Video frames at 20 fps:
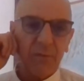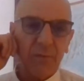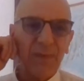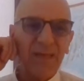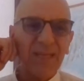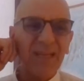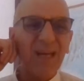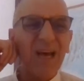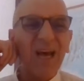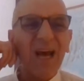
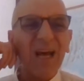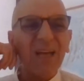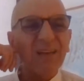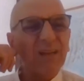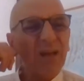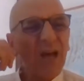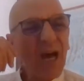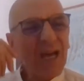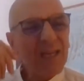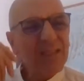But
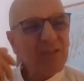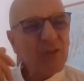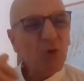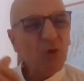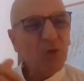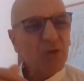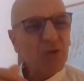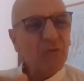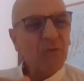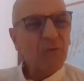I
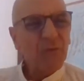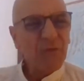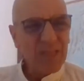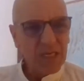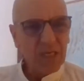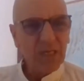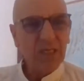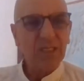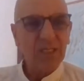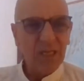sort of
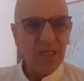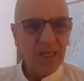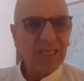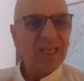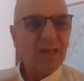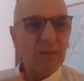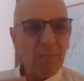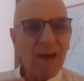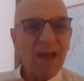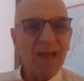fear
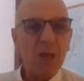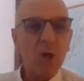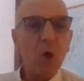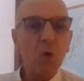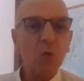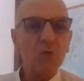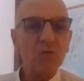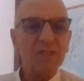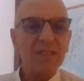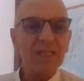in my
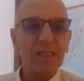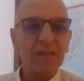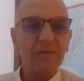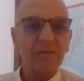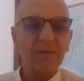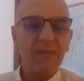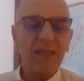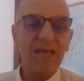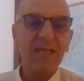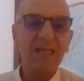own
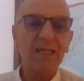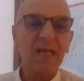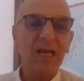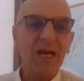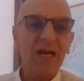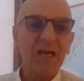self that